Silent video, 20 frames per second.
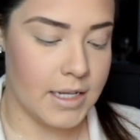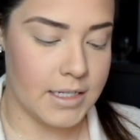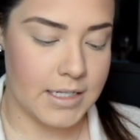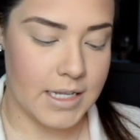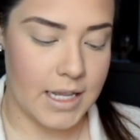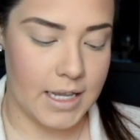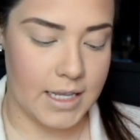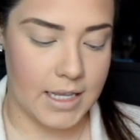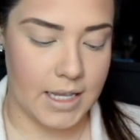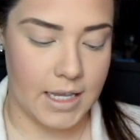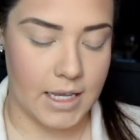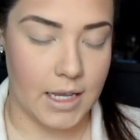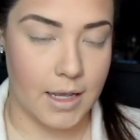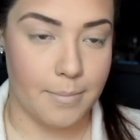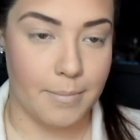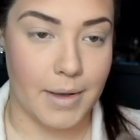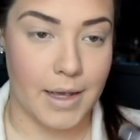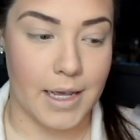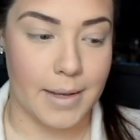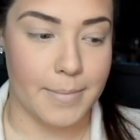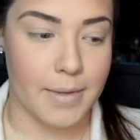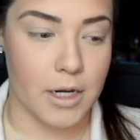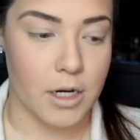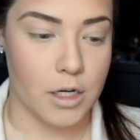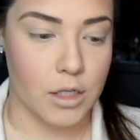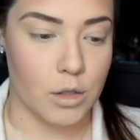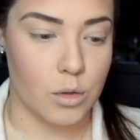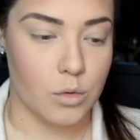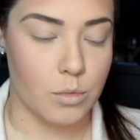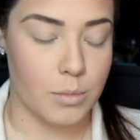taking my
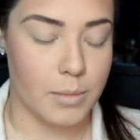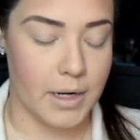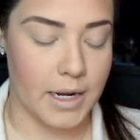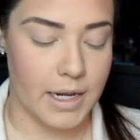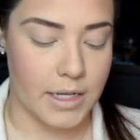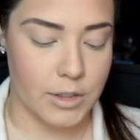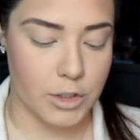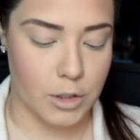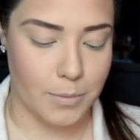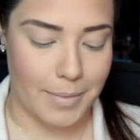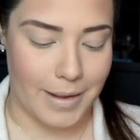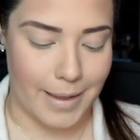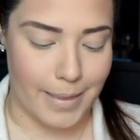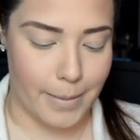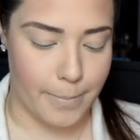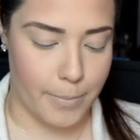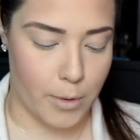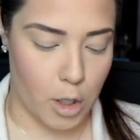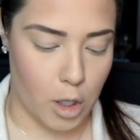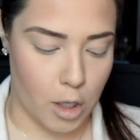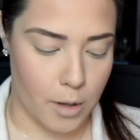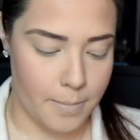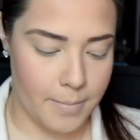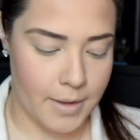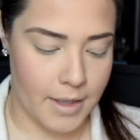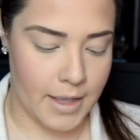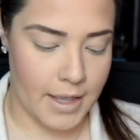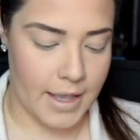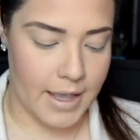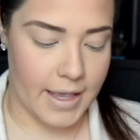Mary-Lou Manizer Vibe The Balm
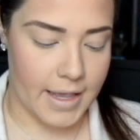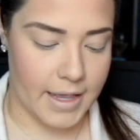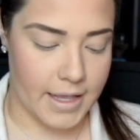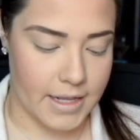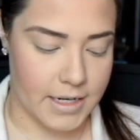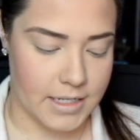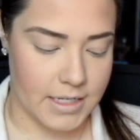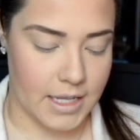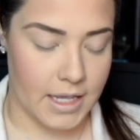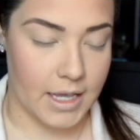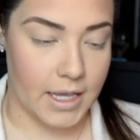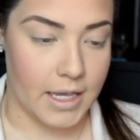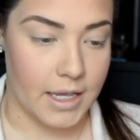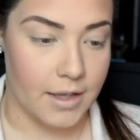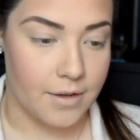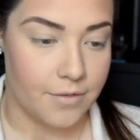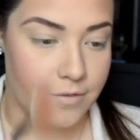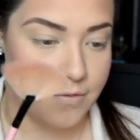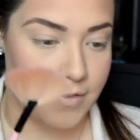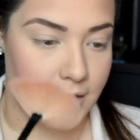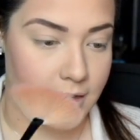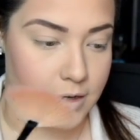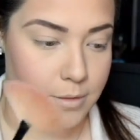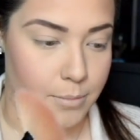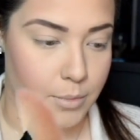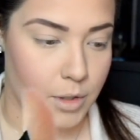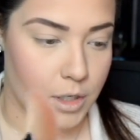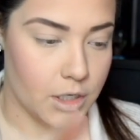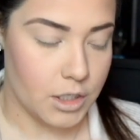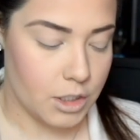and a fan
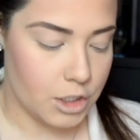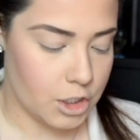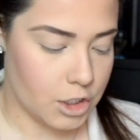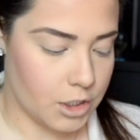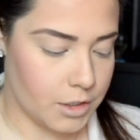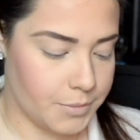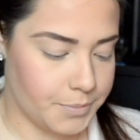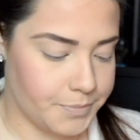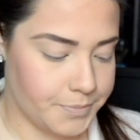brush